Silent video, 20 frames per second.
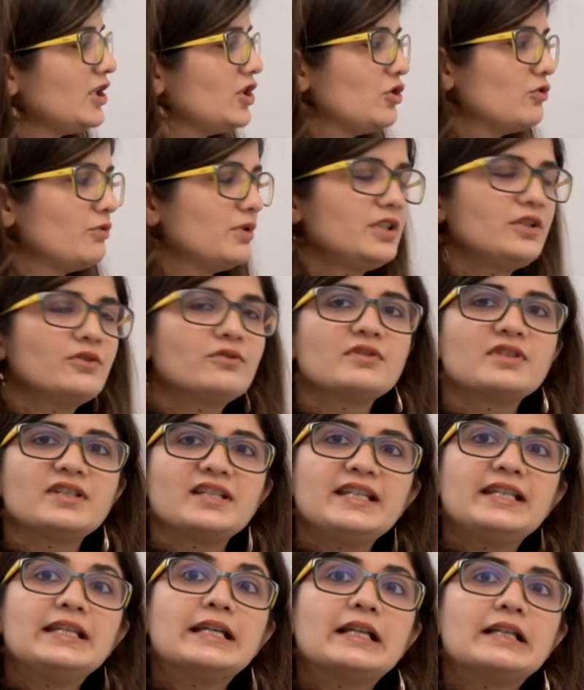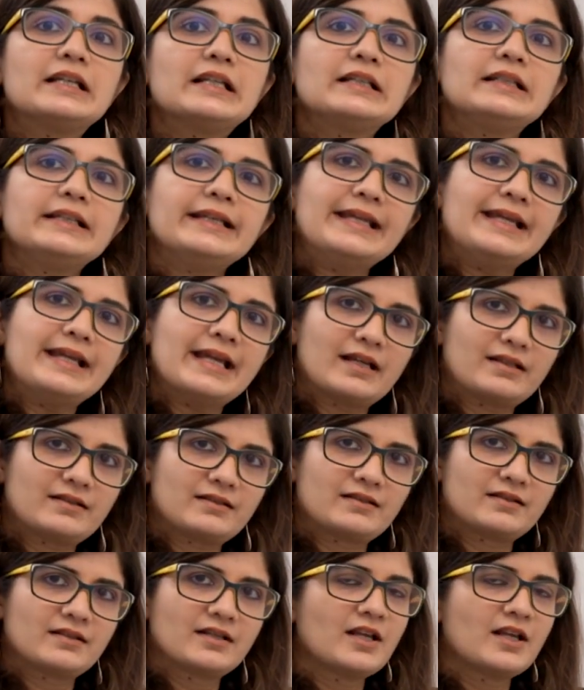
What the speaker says: You will use ELLES.